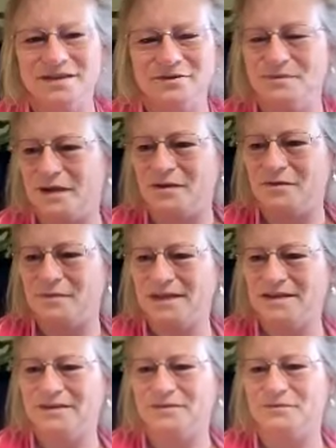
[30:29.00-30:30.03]
know, all my
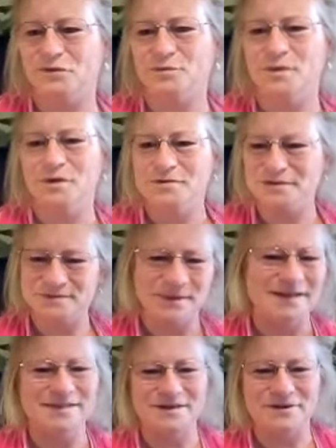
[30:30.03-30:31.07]
little fur balls,
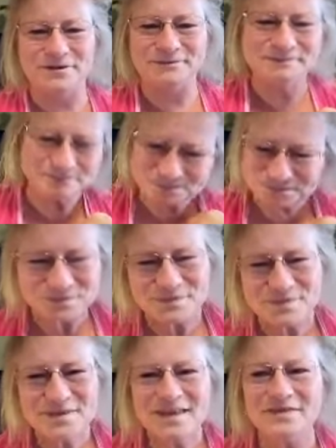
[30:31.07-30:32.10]
as I call them,
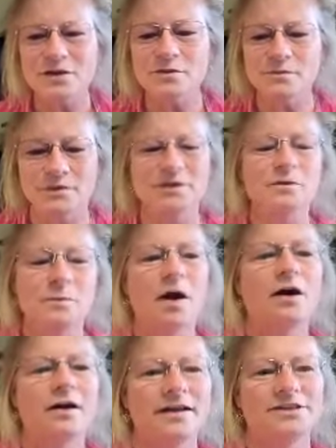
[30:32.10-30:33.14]
they'll, they'll
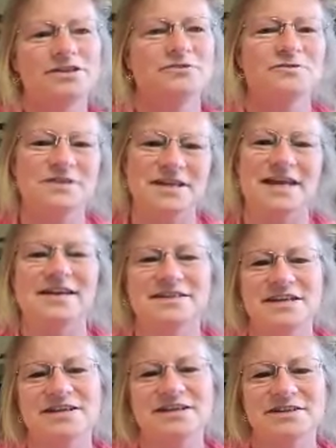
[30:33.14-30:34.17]
paw at you to get
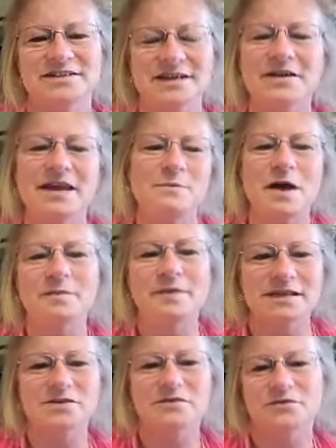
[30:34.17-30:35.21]
attention. It's like, okay, mom,
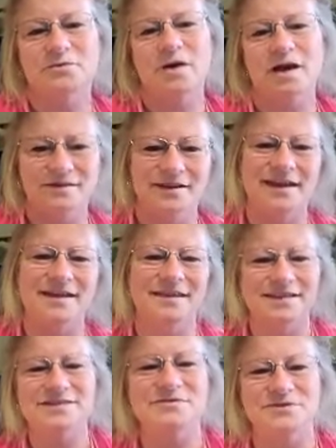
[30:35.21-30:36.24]
let's go for a walk. Okay.
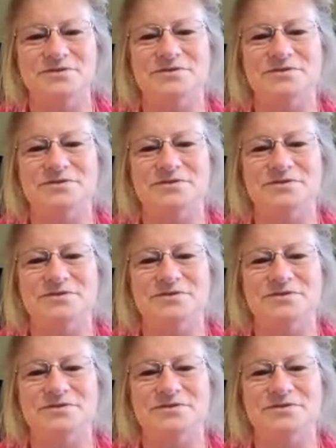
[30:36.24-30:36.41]
Let's go